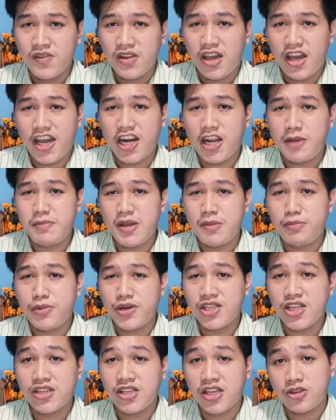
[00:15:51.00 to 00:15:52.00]
I remember
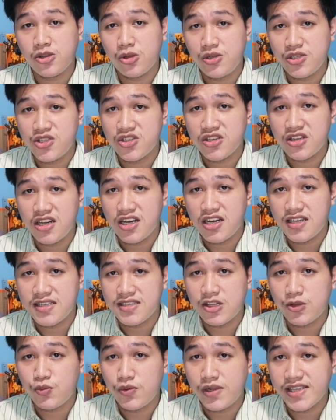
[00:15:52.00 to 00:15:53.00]
that I told you guys
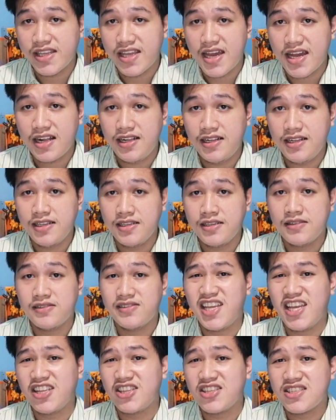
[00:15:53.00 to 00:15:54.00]
that we'll tackle
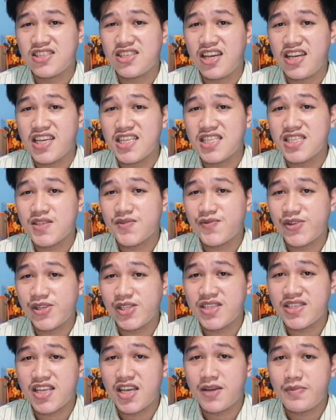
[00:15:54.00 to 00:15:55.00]
data science for
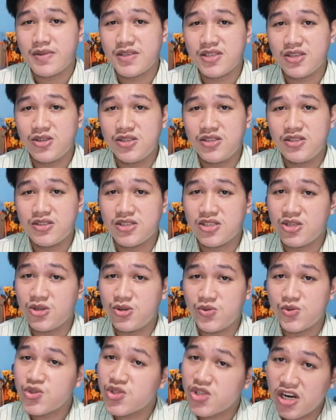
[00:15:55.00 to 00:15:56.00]
this episode,
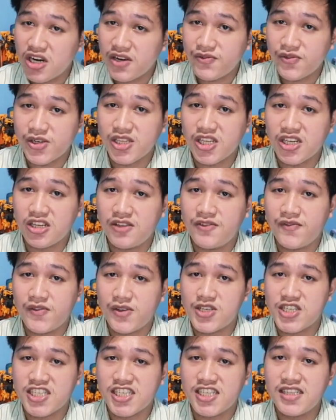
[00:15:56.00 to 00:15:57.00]
so sorry for the
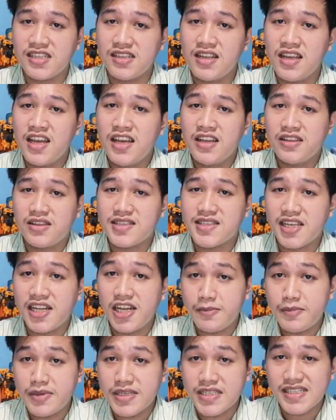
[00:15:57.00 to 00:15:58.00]
confusion. The
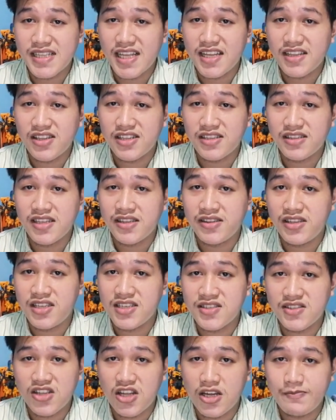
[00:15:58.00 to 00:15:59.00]
syllabus stated that this
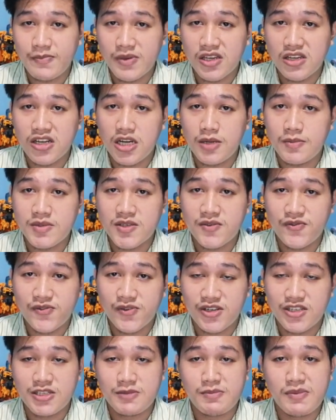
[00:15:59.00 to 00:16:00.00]
topic comes first